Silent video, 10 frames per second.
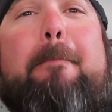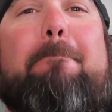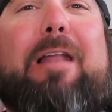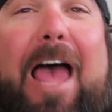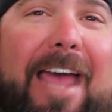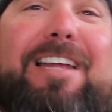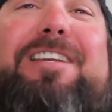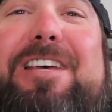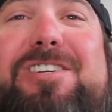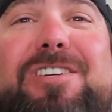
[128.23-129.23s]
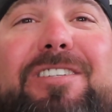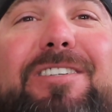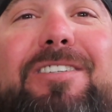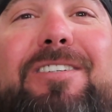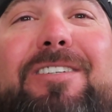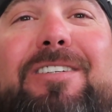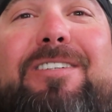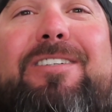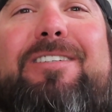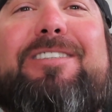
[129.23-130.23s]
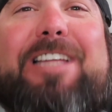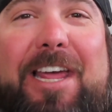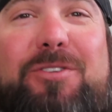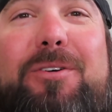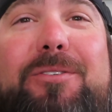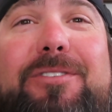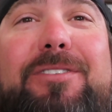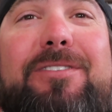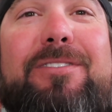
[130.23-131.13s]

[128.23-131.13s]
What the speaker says: Black Edition. Stay tuned.